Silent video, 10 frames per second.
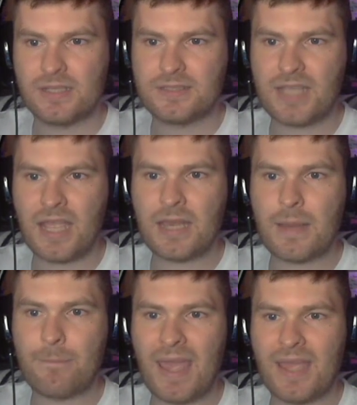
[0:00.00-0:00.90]
ten
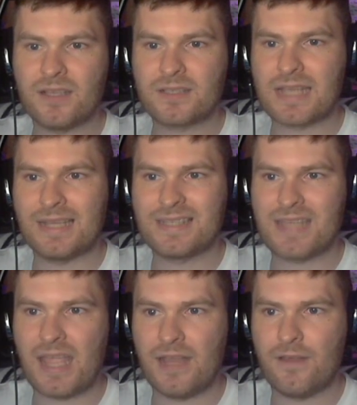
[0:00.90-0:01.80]
males and
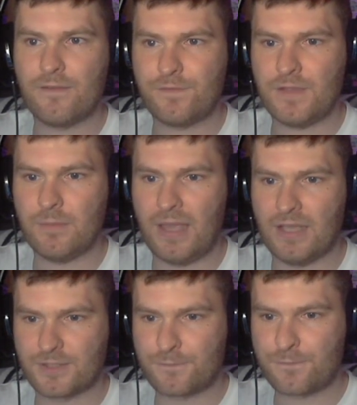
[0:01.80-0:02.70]
ten
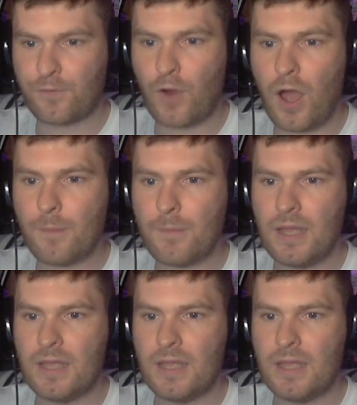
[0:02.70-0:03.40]
females from